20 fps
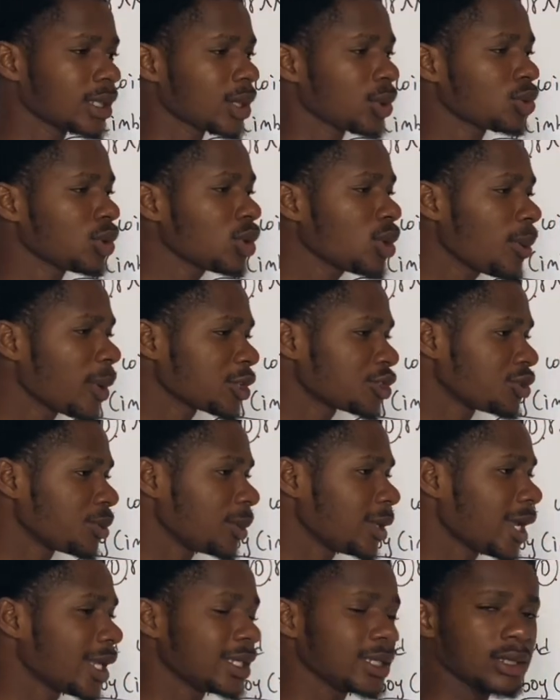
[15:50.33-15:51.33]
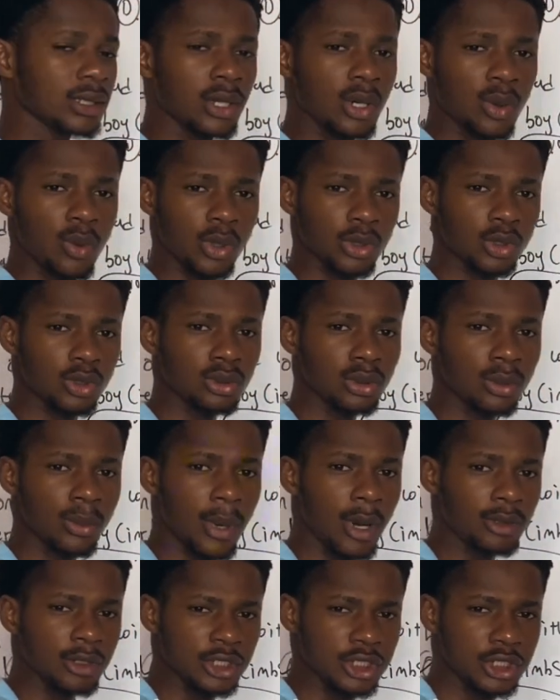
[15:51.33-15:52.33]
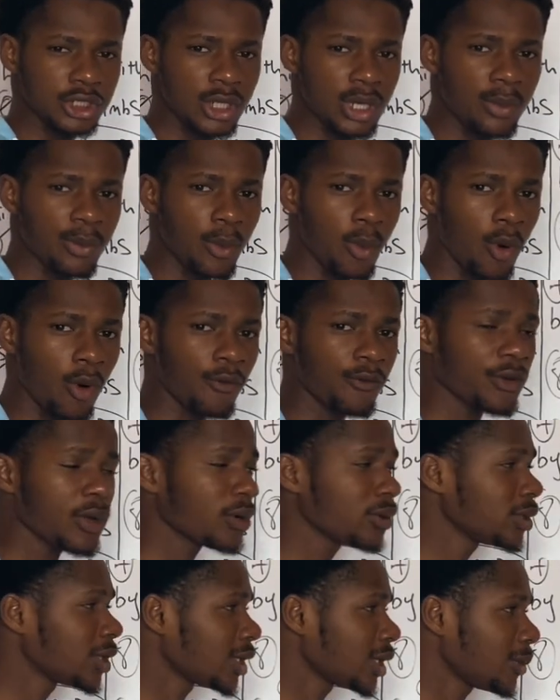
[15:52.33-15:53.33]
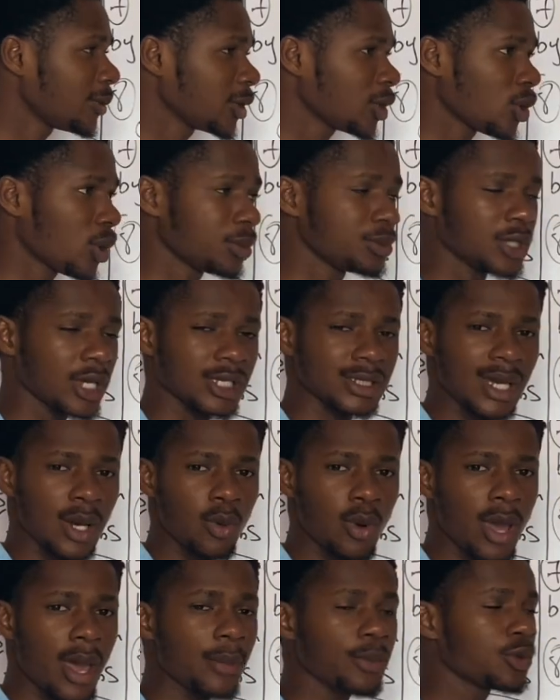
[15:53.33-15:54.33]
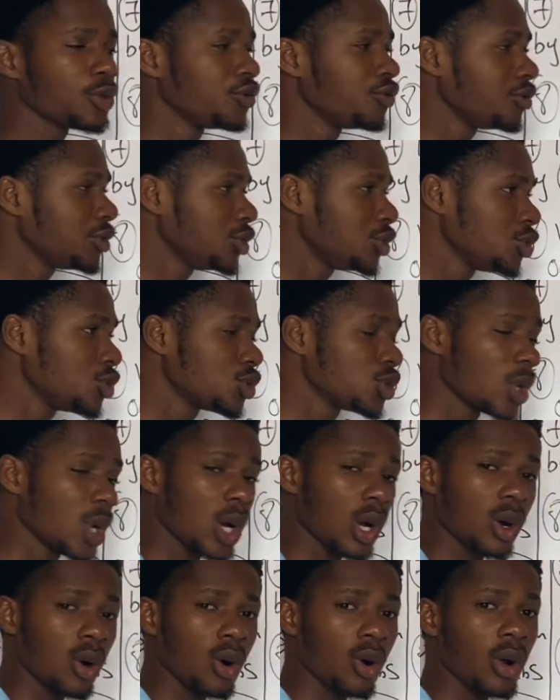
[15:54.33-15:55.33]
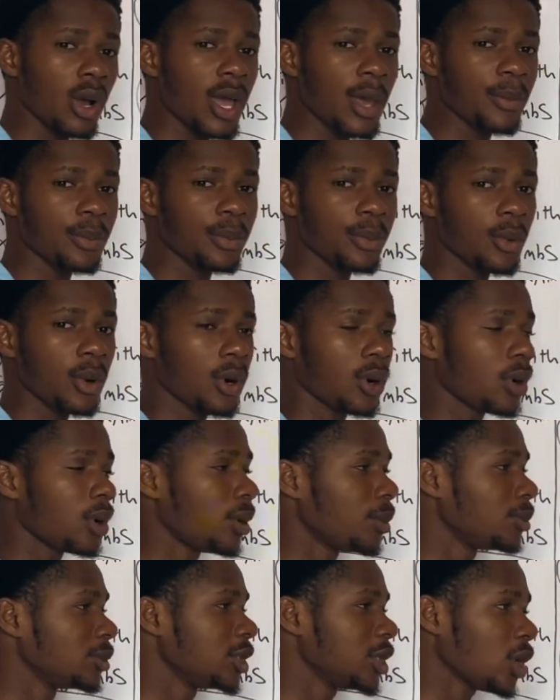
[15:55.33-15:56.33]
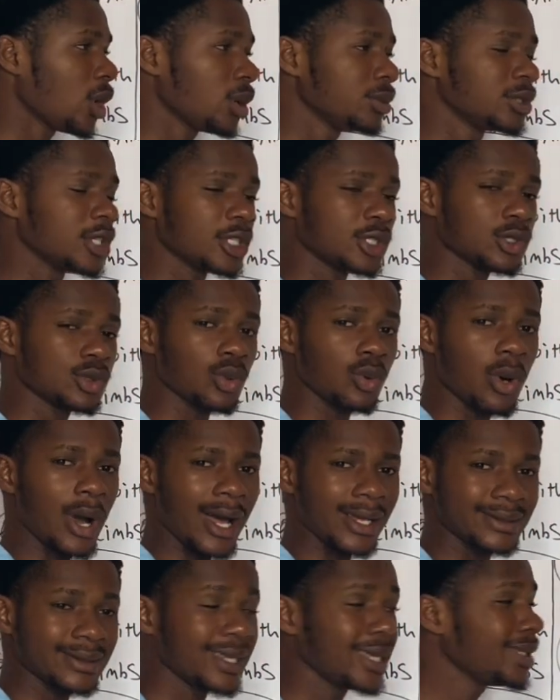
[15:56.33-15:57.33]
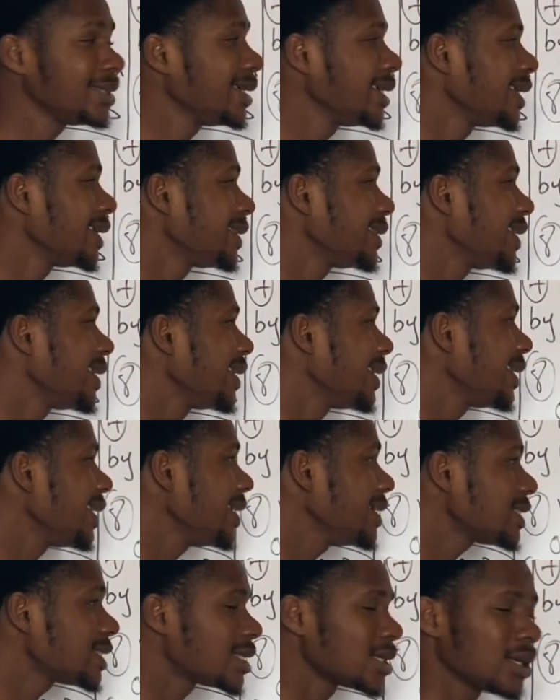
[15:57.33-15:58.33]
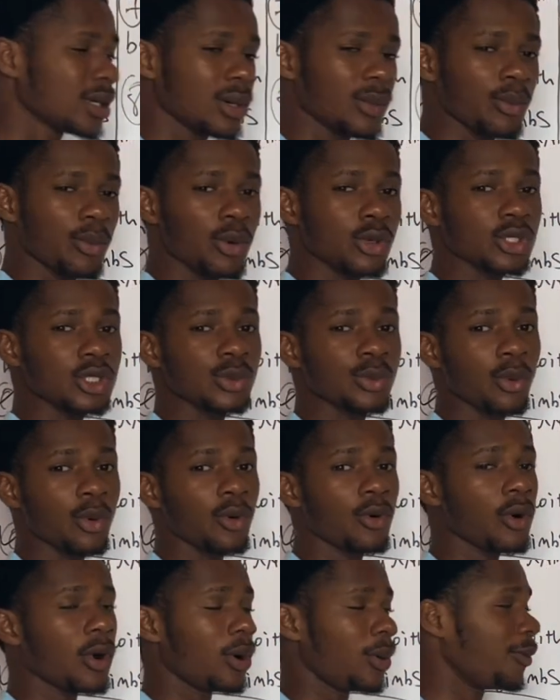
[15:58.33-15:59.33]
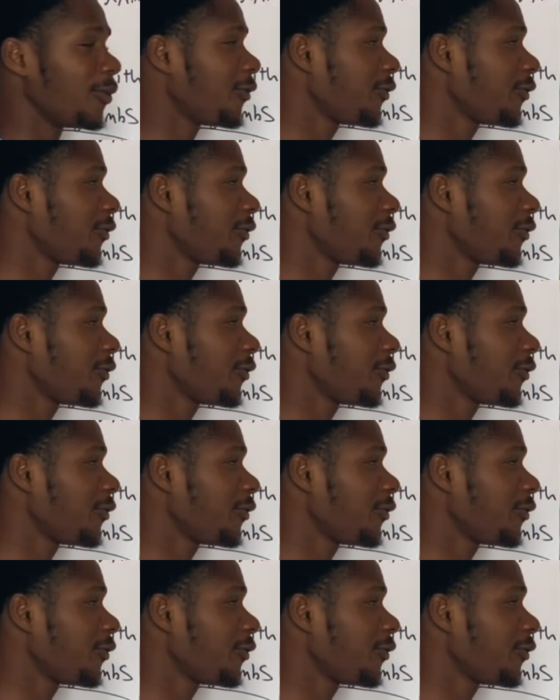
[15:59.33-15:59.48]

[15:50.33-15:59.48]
Now, we talk about streamlining, we're talking about the shape of aerodynamic objects that will help to reduce or help the object to attain the least possible